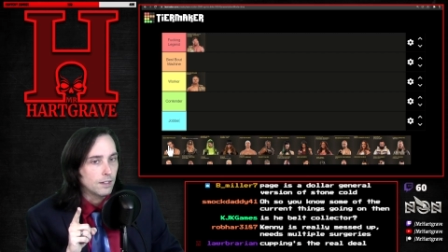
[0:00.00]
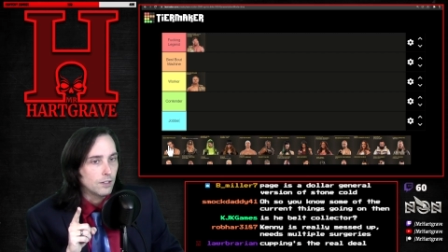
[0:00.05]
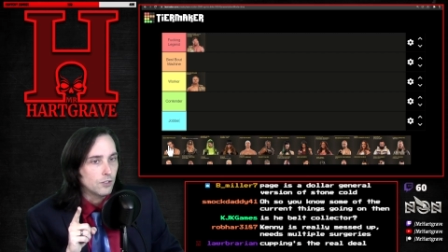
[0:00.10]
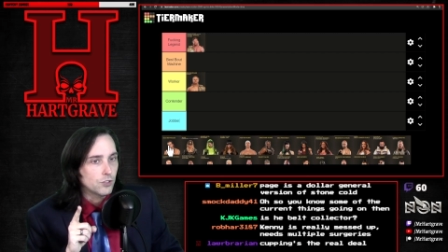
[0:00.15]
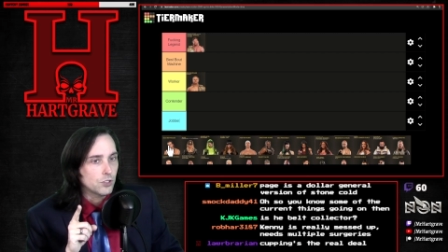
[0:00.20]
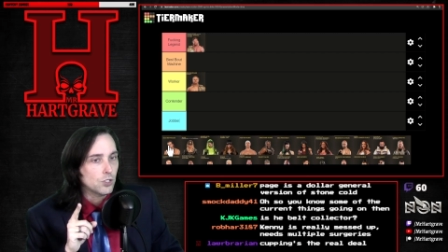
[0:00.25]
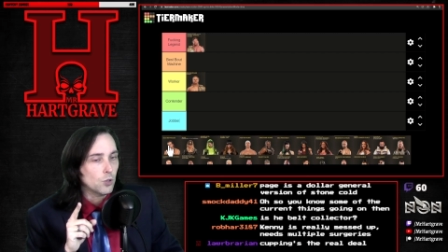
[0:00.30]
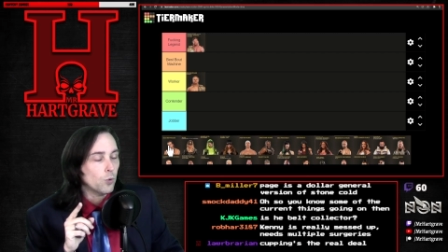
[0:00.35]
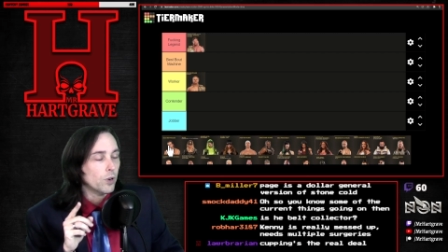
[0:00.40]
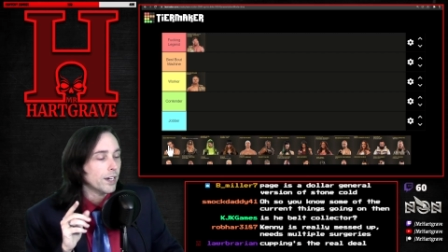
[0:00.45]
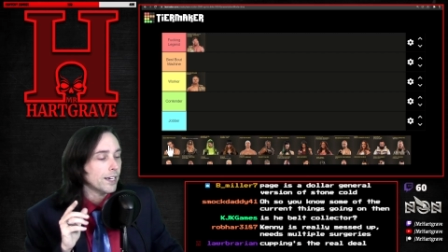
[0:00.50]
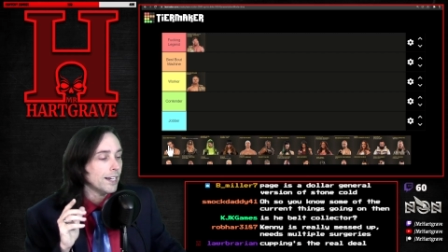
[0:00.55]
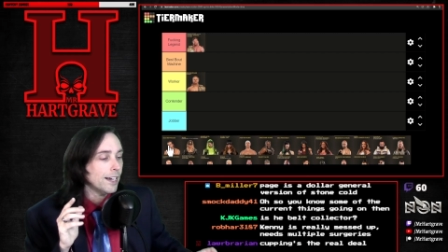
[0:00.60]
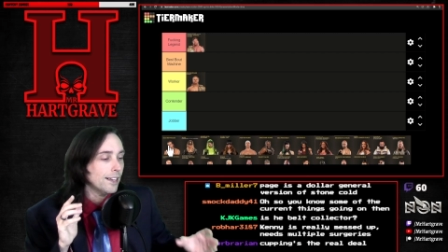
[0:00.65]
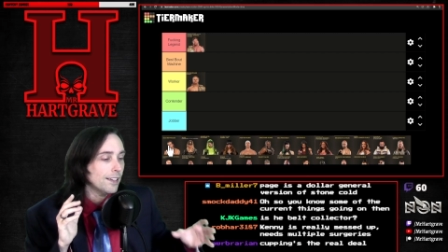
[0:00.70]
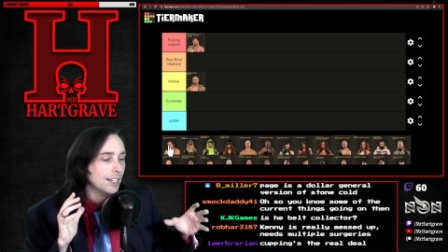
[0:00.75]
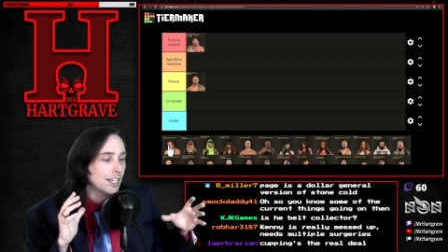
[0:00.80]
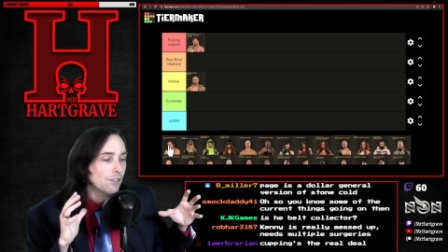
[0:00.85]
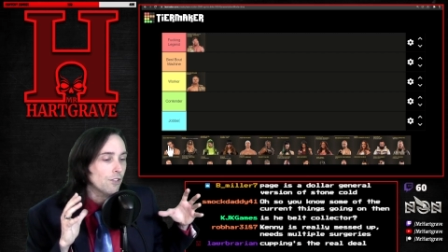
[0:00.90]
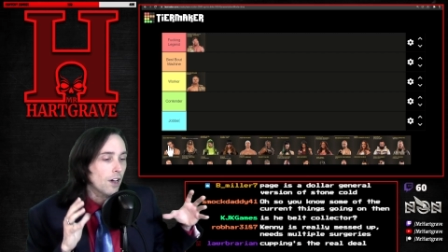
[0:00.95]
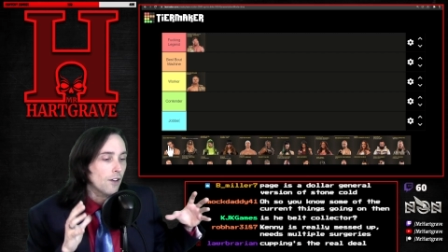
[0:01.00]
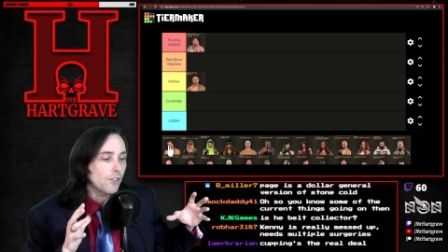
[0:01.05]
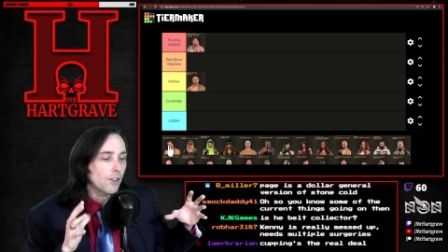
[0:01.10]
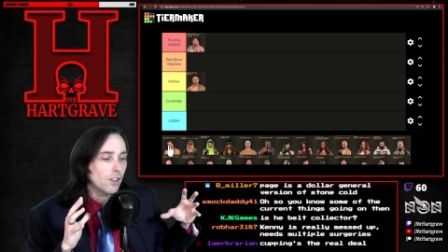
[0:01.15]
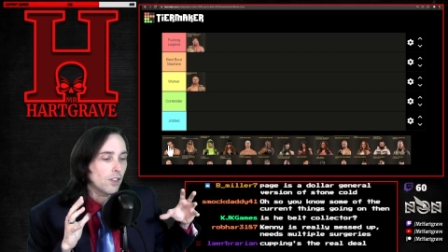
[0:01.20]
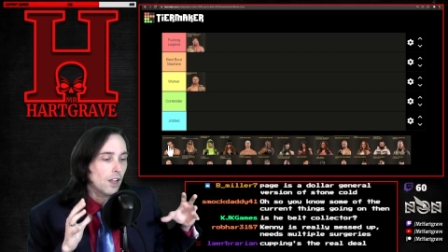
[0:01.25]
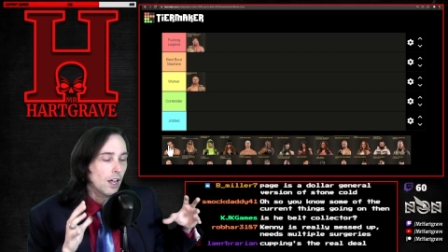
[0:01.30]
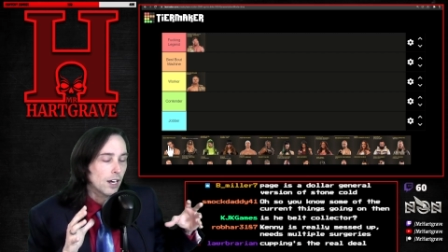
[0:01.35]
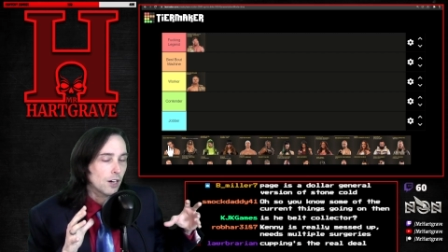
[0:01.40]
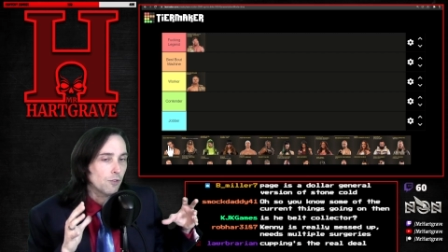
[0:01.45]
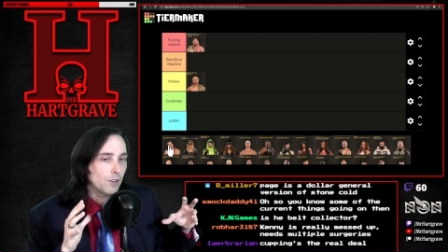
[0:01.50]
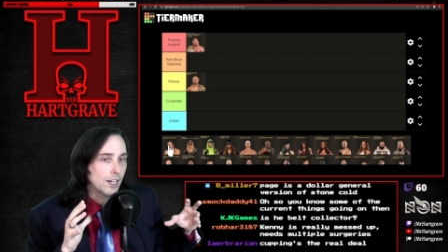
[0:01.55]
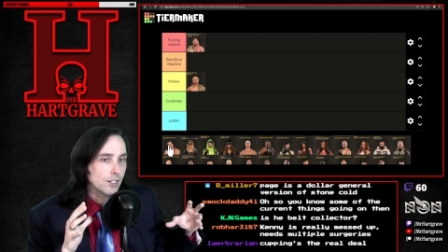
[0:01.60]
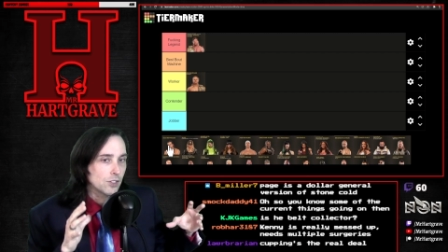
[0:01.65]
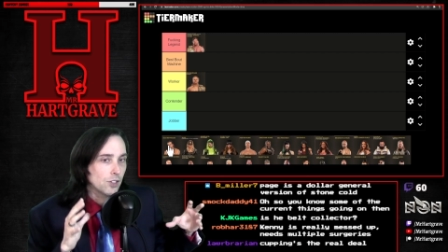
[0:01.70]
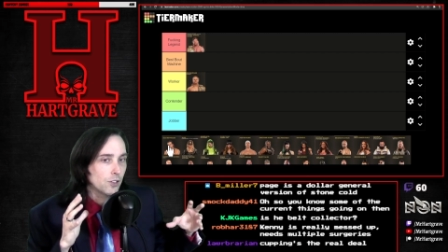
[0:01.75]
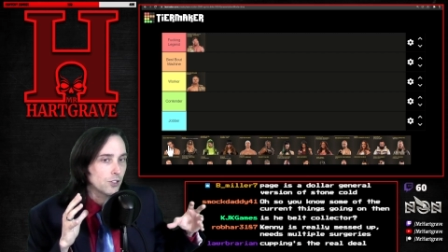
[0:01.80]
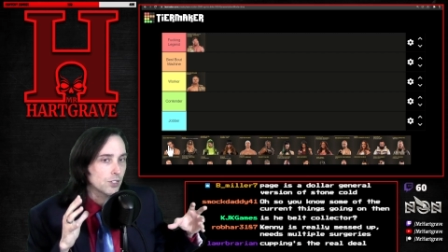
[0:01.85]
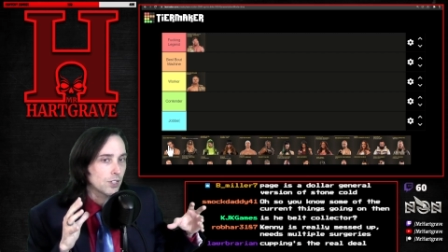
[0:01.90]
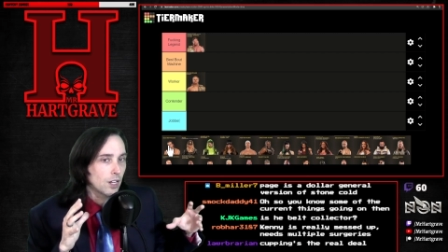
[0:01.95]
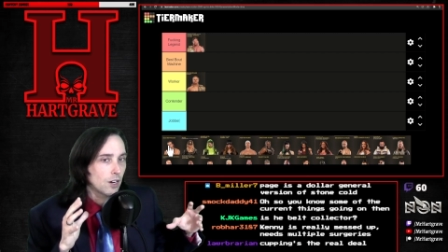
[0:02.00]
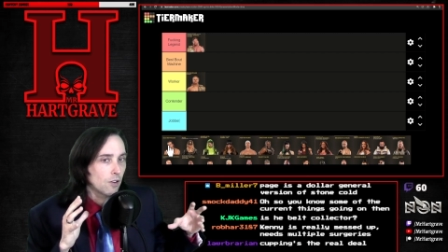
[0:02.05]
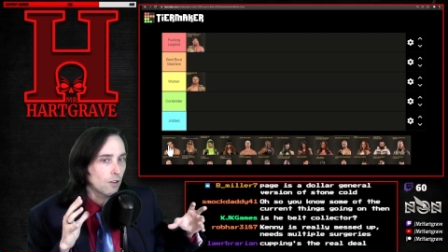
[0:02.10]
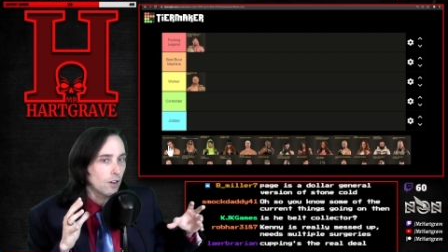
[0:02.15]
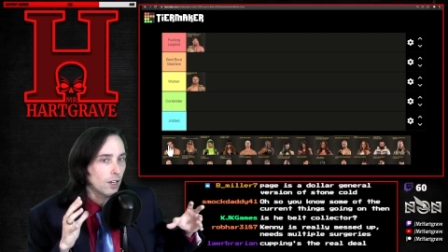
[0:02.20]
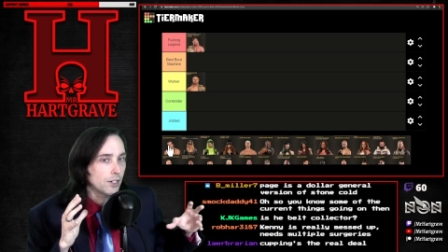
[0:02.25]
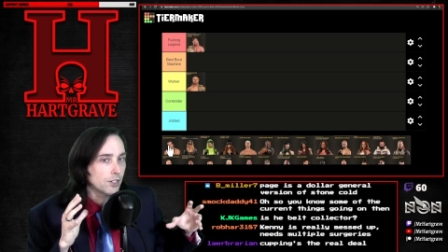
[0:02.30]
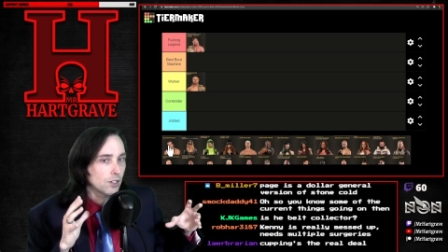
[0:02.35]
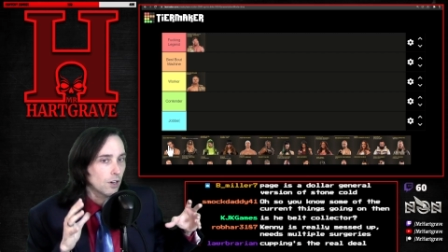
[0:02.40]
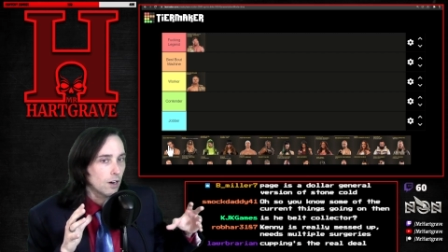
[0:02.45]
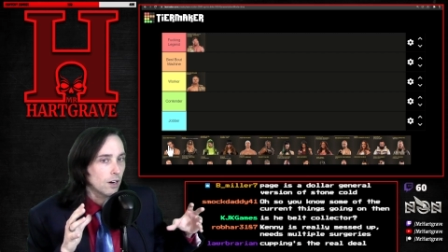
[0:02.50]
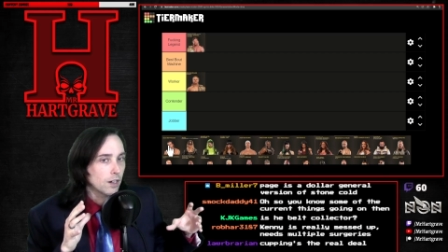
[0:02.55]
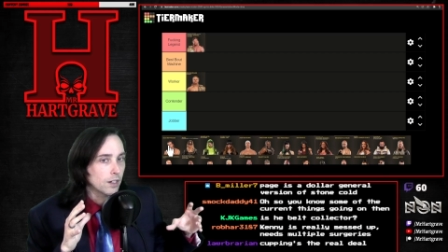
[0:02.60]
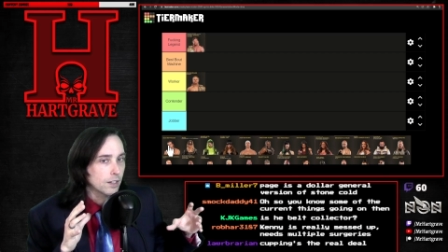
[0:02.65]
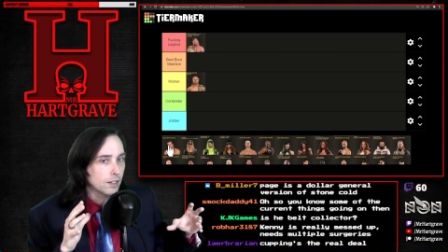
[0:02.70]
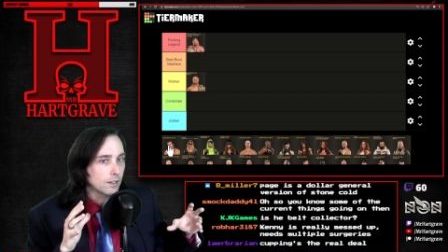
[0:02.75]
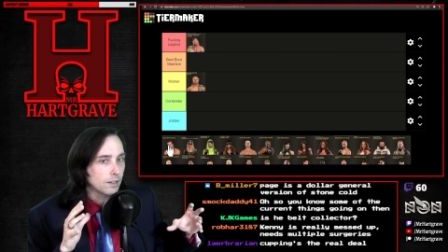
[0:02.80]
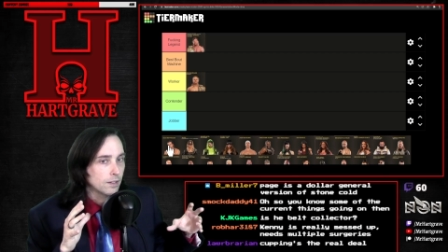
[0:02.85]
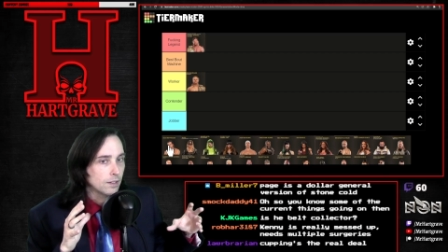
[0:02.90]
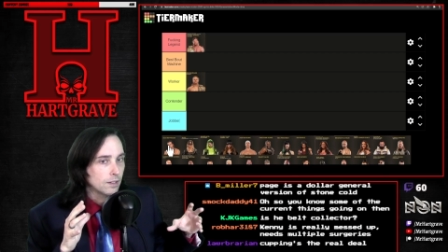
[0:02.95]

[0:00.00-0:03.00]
So we're going to leave off a lot of wrestlers that are on Dark.